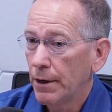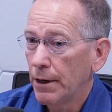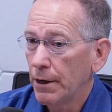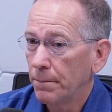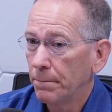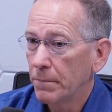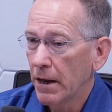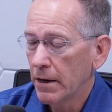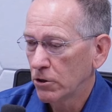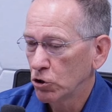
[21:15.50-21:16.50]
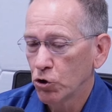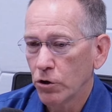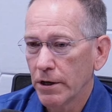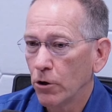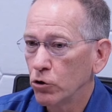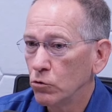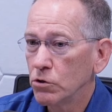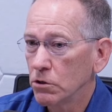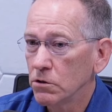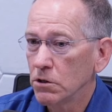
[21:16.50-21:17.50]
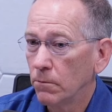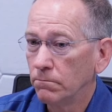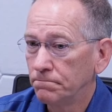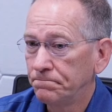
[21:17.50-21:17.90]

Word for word: Um, that actually started out in Houston. So